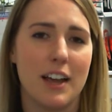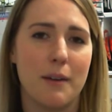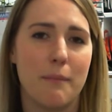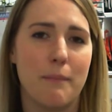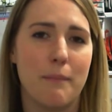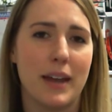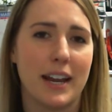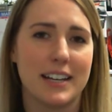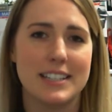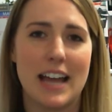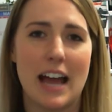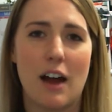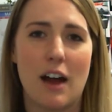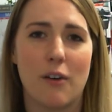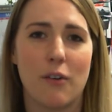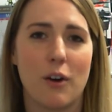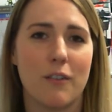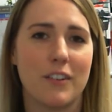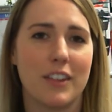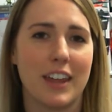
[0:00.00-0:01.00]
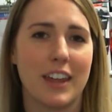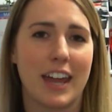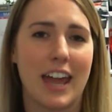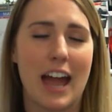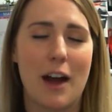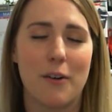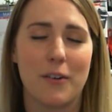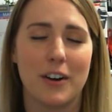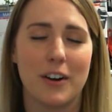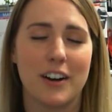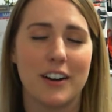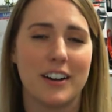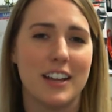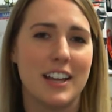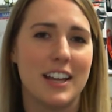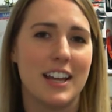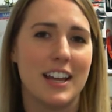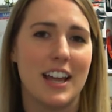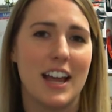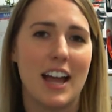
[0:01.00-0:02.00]
picked out over the counter.
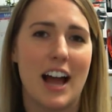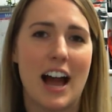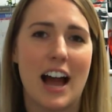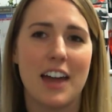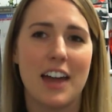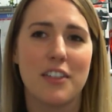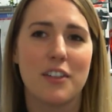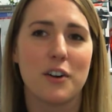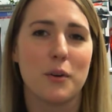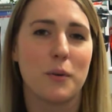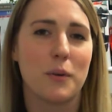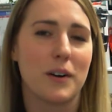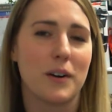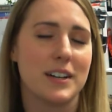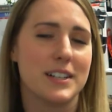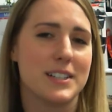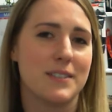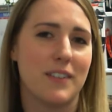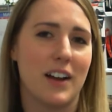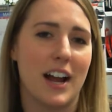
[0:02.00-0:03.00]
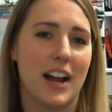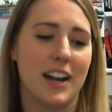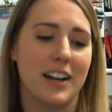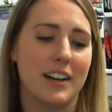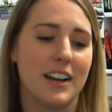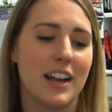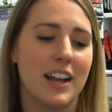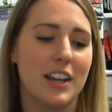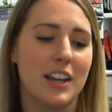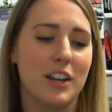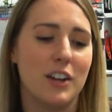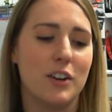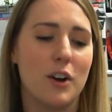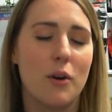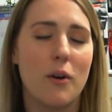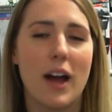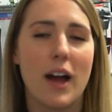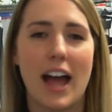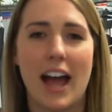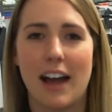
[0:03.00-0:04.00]
Either or is fine. You
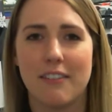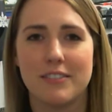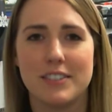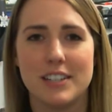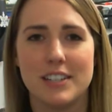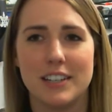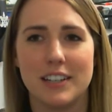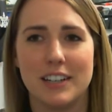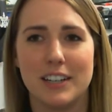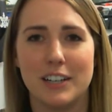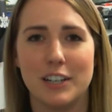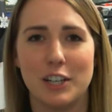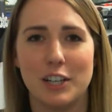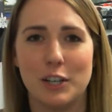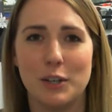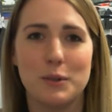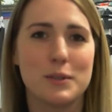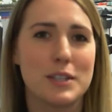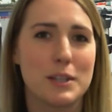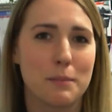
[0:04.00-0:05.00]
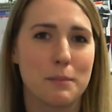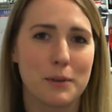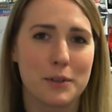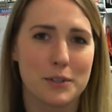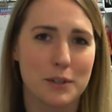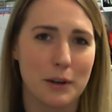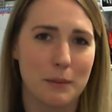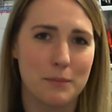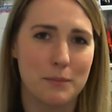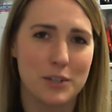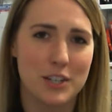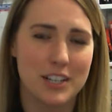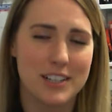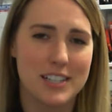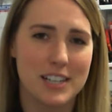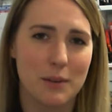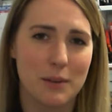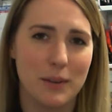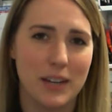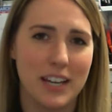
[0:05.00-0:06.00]
don't have to use the prescriptions
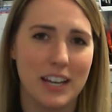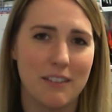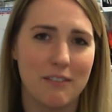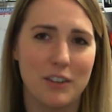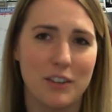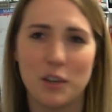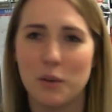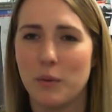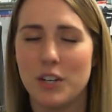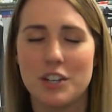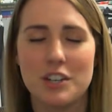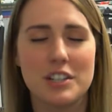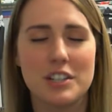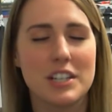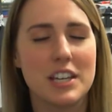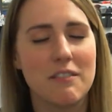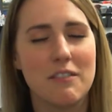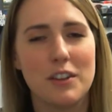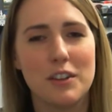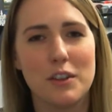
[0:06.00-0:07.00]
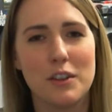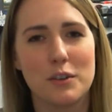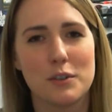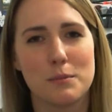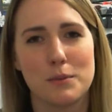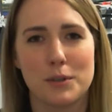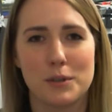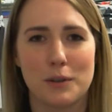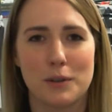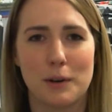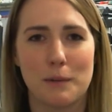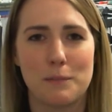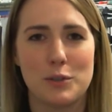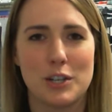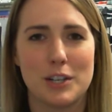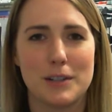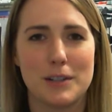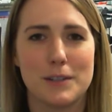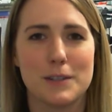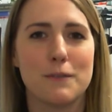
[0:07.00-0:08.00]
that we give you. We just give you those
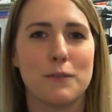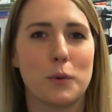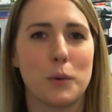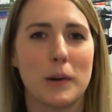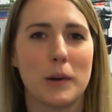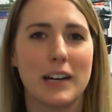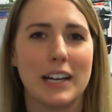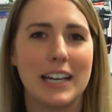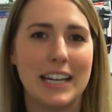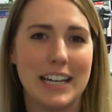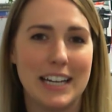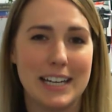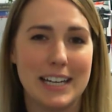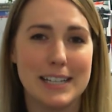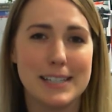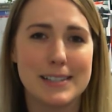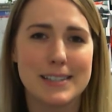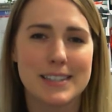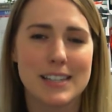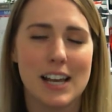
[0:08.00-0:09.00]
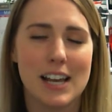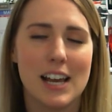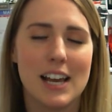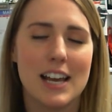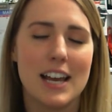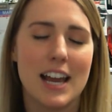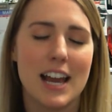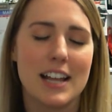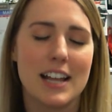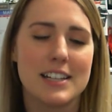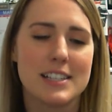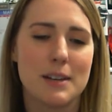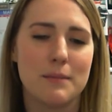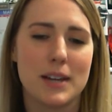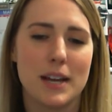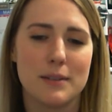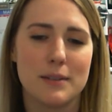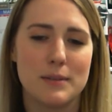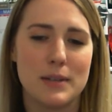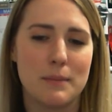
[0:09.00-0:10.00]
prescriptions for ease. And
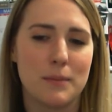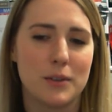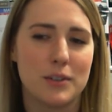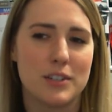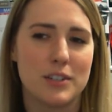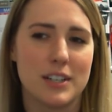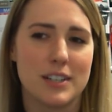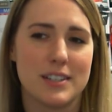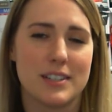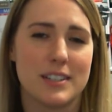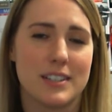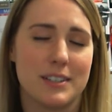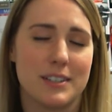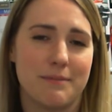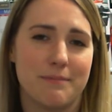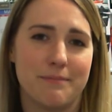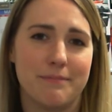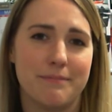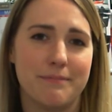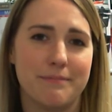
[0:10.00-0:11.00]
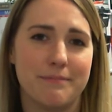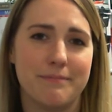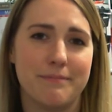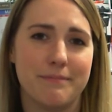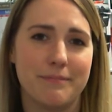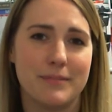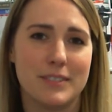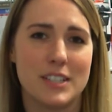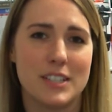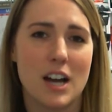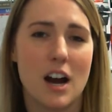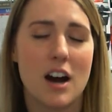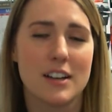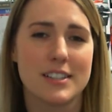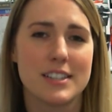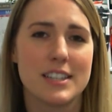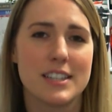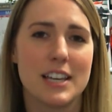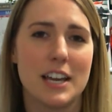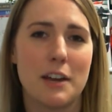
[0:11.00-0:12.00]
sometimes people just toss
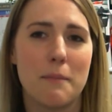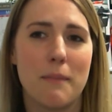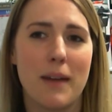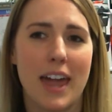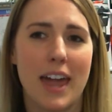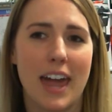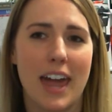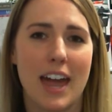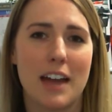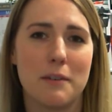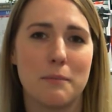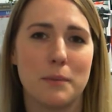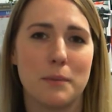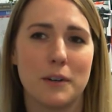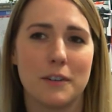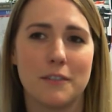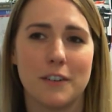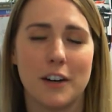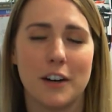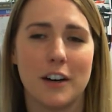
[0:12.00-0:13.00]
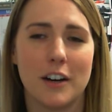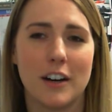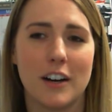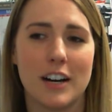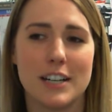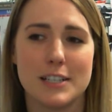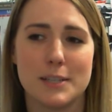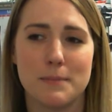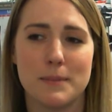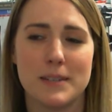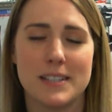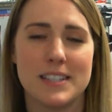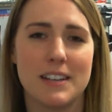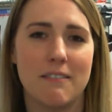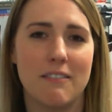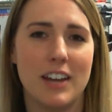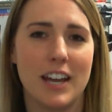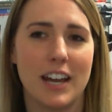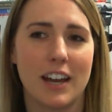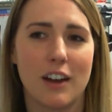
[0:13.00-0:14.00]
them and prefer a
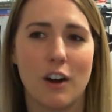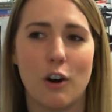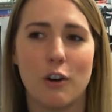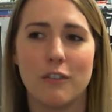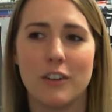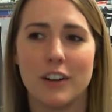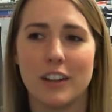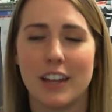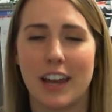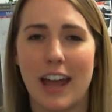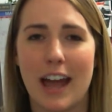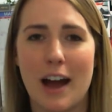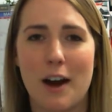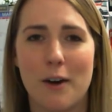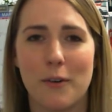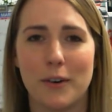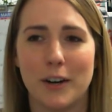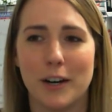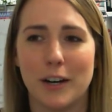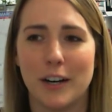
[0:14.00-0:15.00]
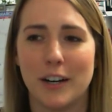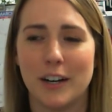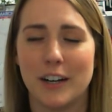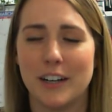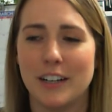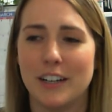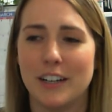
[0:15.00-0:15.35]
specific over-the-counter,